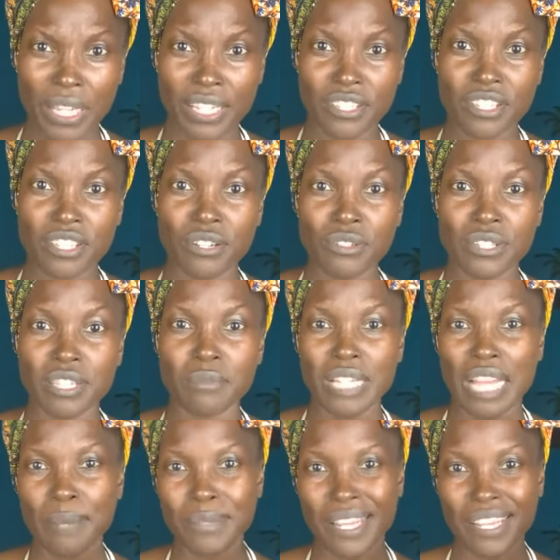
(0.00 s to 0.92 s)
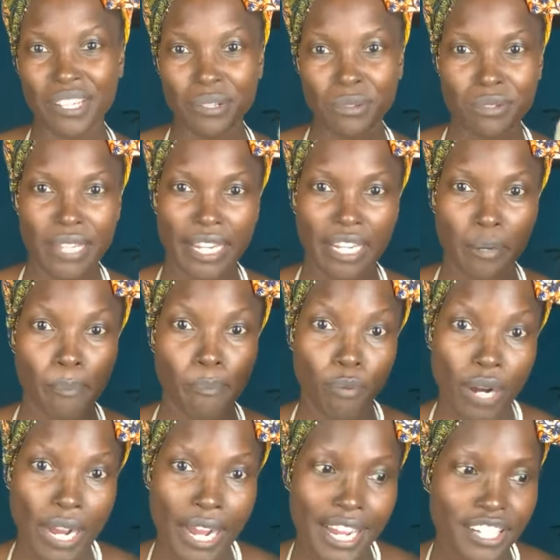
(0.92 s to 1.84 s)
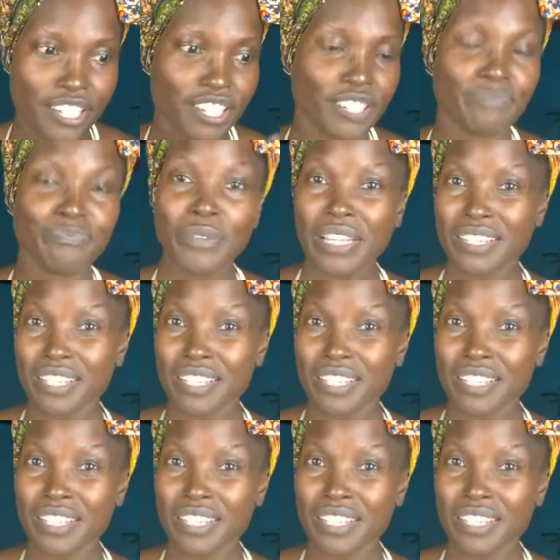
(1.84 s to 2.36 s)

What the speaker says: And so sometimes I use like a brush.